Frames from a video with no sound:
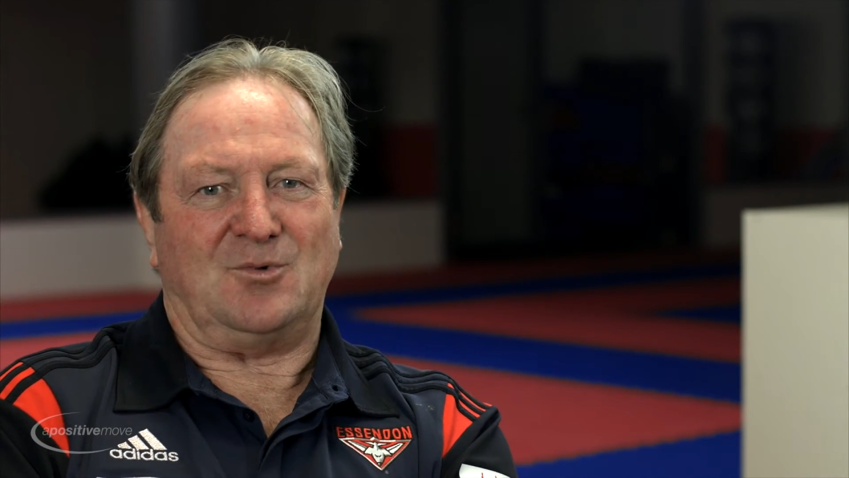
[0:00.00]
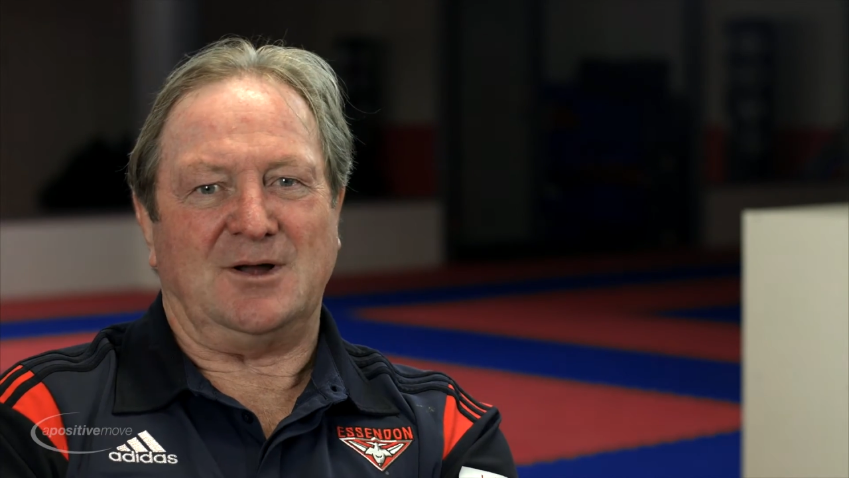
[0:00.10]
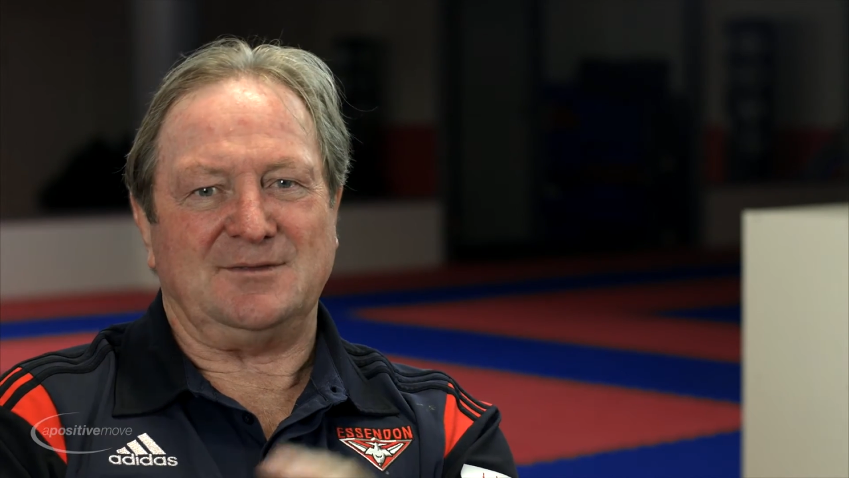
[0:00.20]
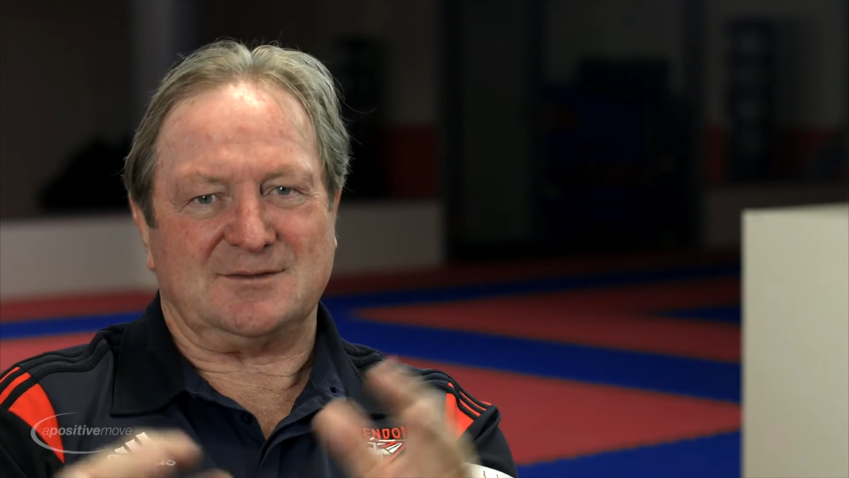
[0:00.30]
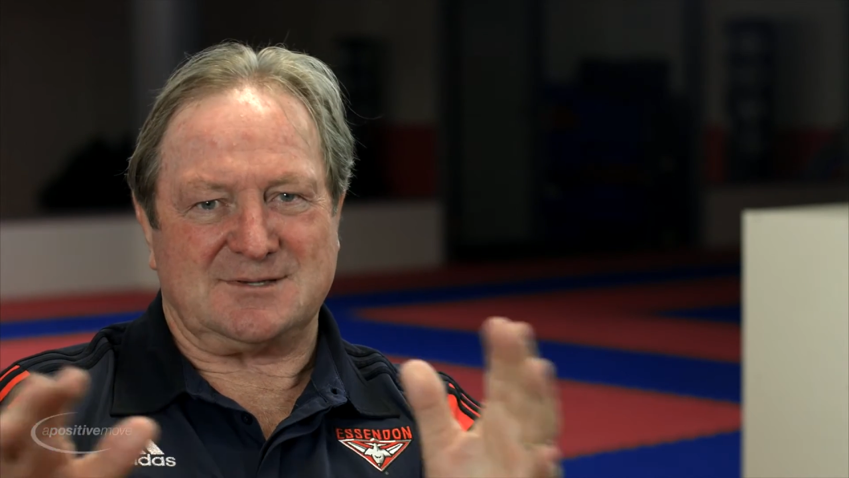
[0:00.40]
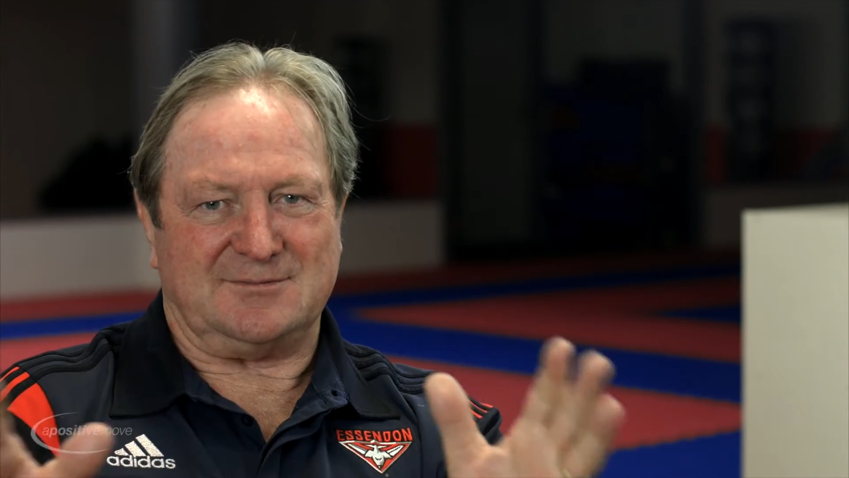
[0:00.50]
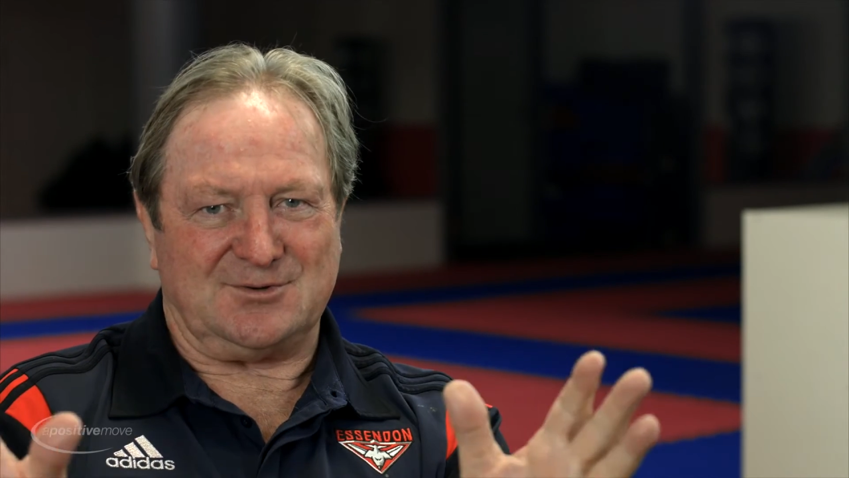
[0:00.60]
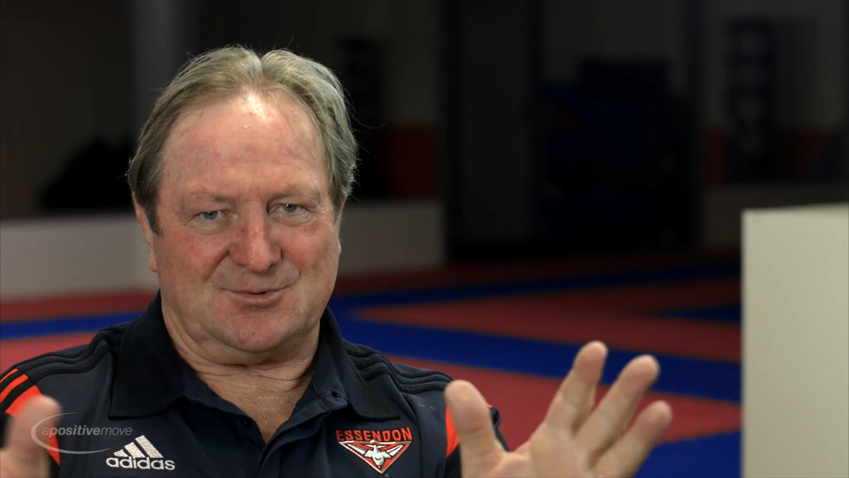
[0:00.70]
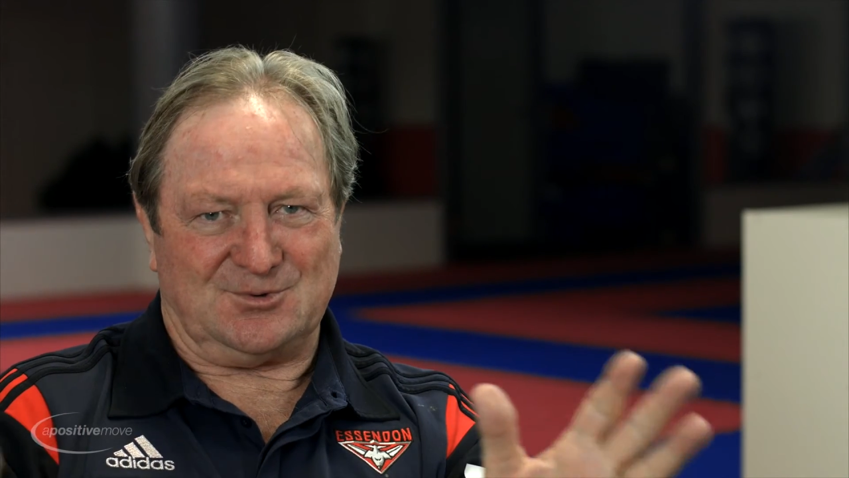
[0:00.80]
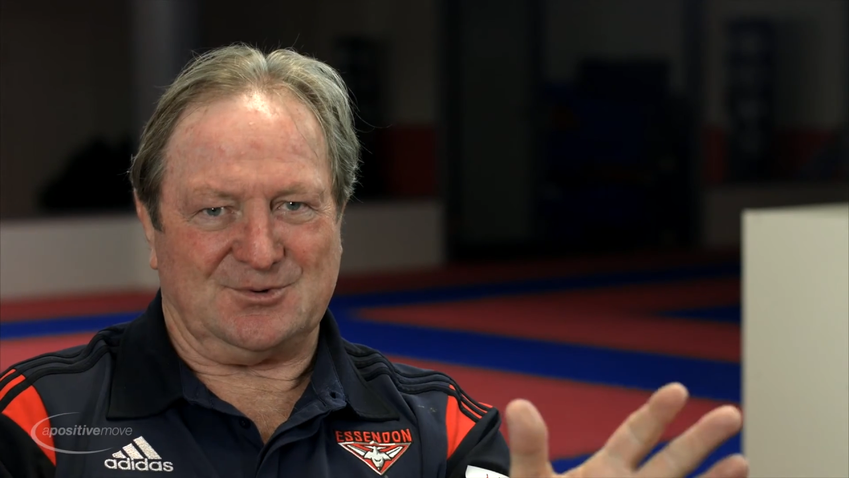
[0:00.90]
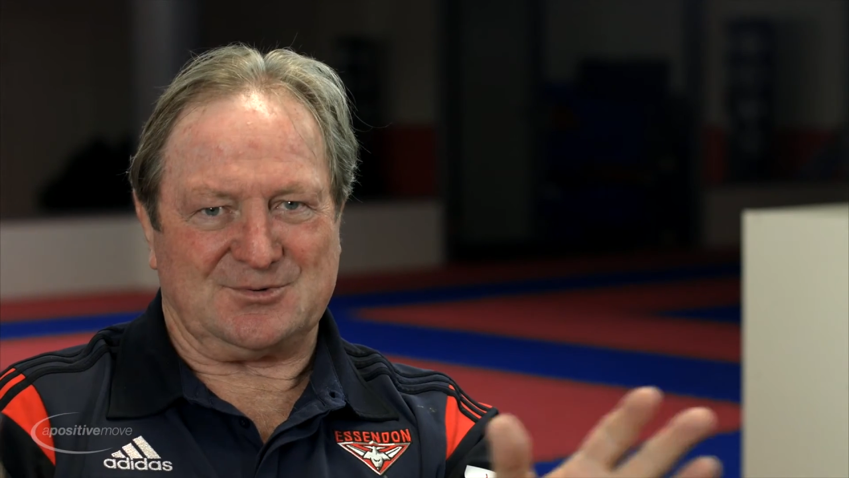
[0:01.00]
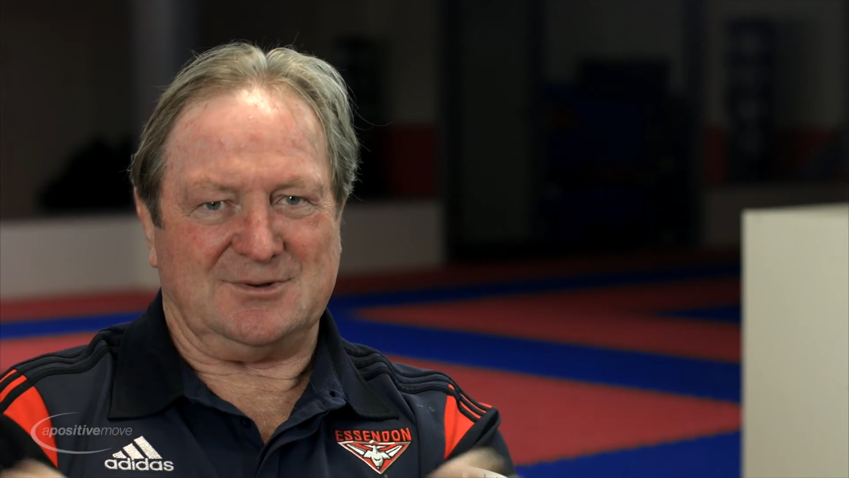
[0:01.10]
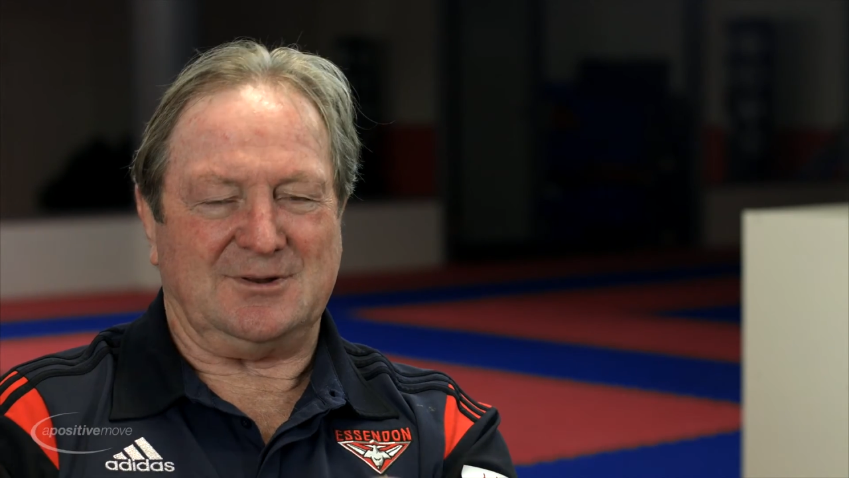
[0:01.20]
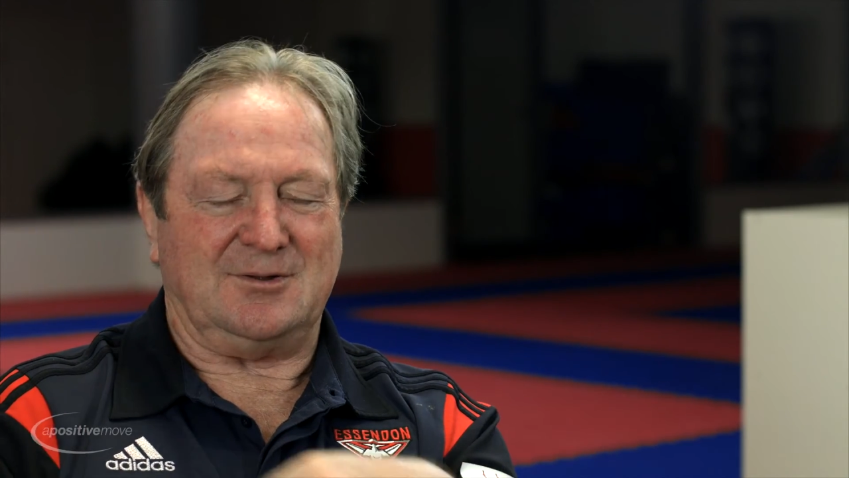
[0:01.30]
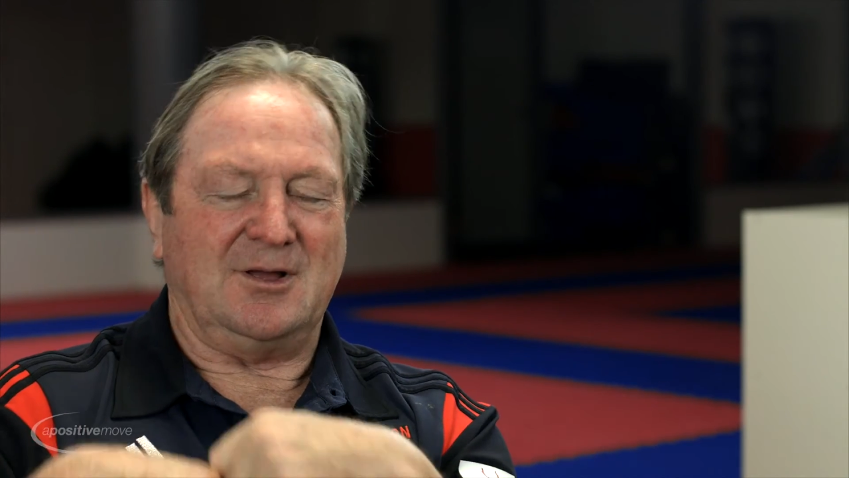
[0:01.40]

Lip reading: White and the Seven Dwarfs, and